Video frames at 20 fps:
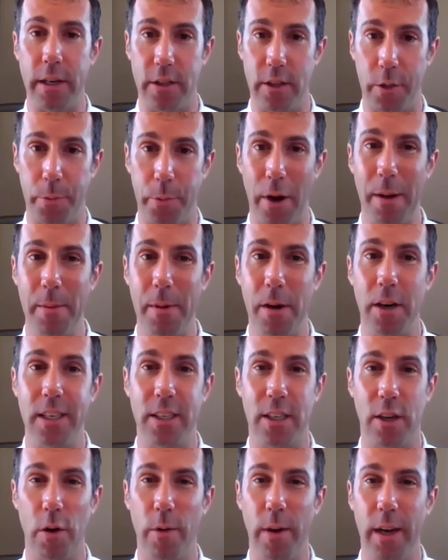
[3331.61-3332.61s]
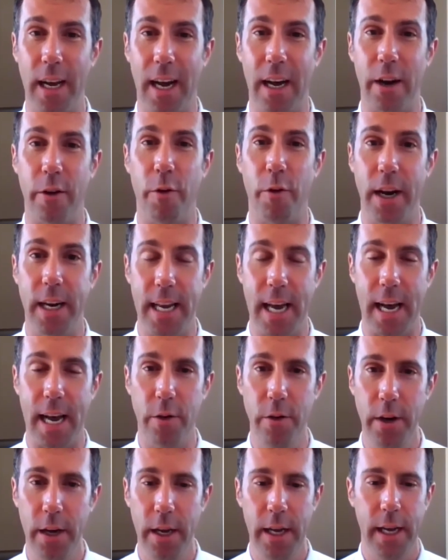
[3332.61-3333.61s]
So the primary is going on right
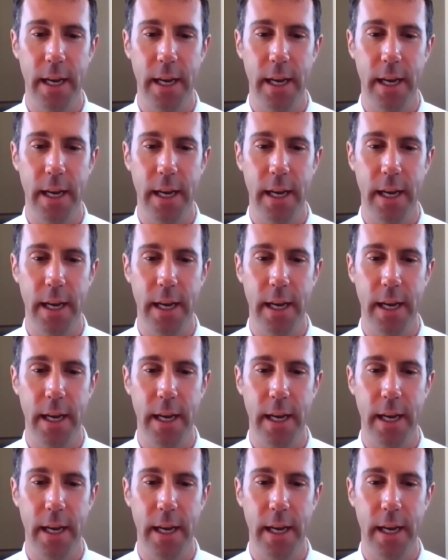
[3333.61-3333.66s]
now.